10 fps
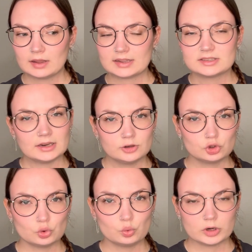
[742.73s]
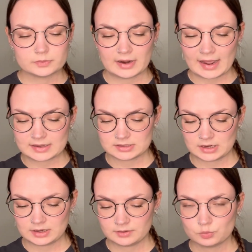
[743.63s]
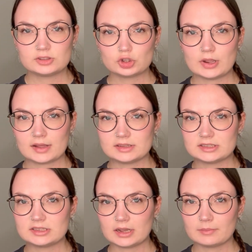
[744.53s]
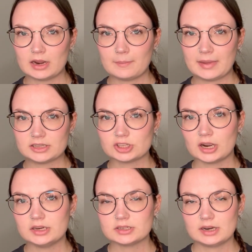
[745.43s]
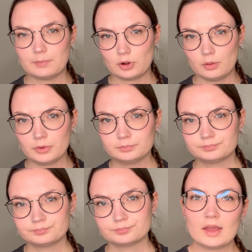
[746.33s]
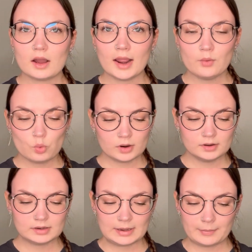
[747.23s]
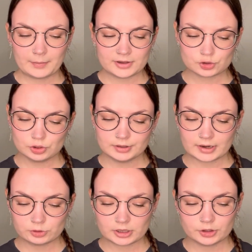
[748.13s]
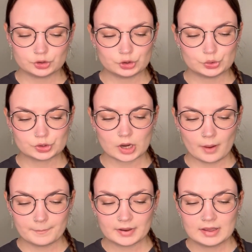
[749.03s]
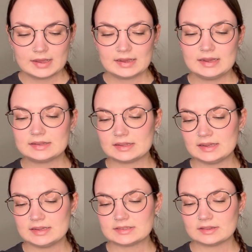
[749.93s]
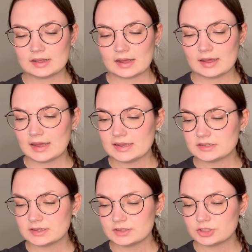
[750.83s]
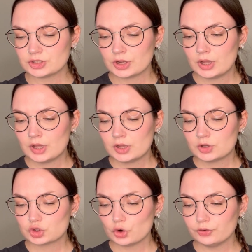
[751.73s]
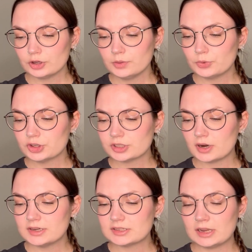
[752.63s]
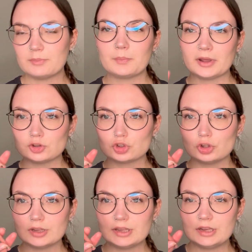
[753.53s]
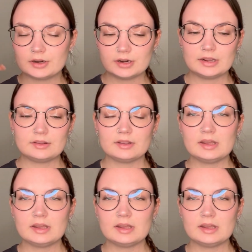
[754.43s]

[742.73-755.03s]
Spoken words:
a sink to wash my hands in. So yeah, this is like my bedside lip balm. I have one lip pencil that I would like to use up. It is the Essence Soft and Precise Lip Pencil. Here it